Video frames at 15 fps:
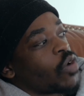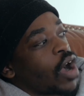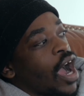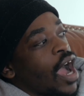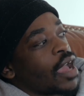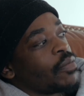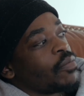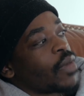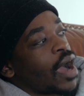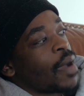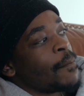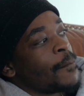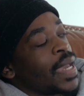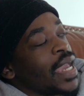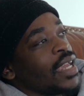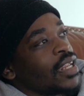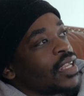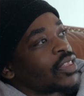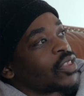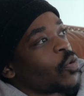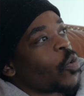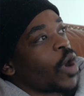I made
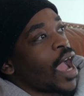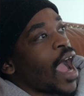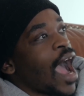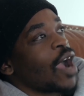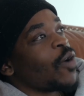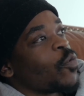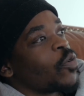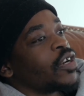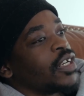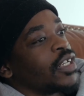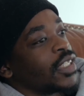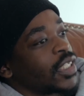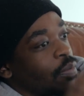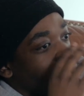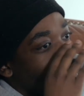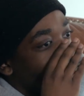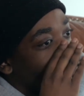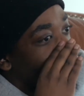it the way I wanted it to make.